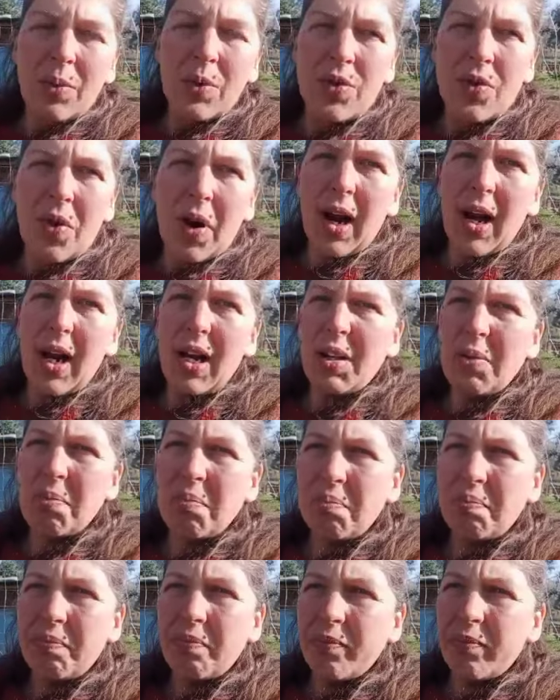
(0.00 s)
was right.
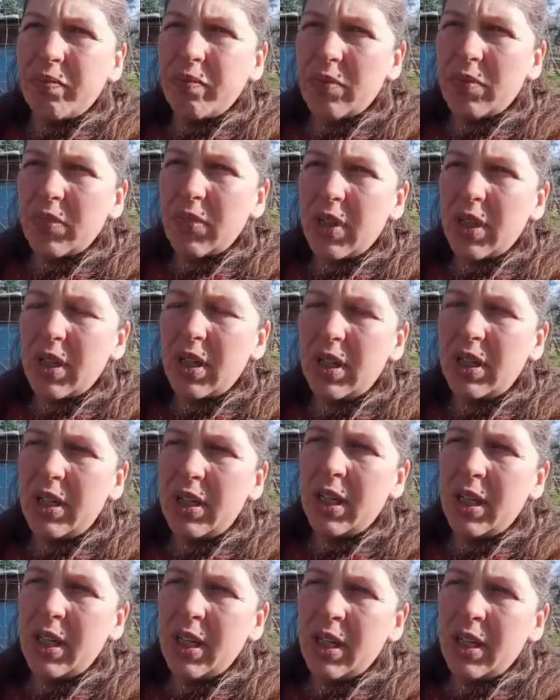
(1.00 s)

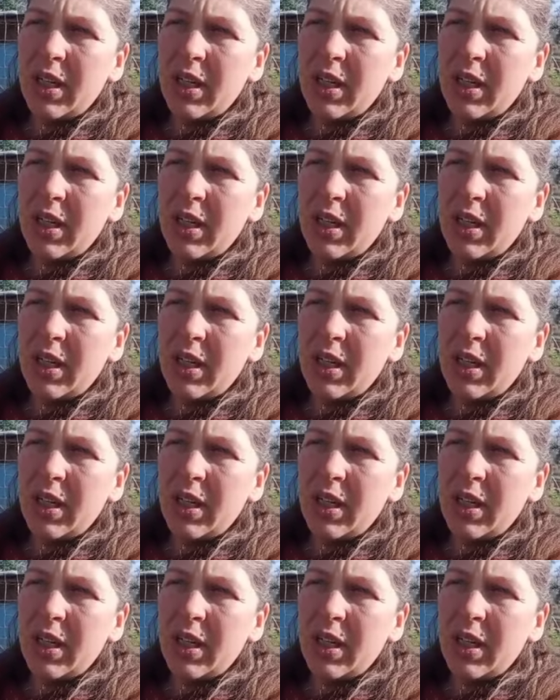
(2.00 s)
And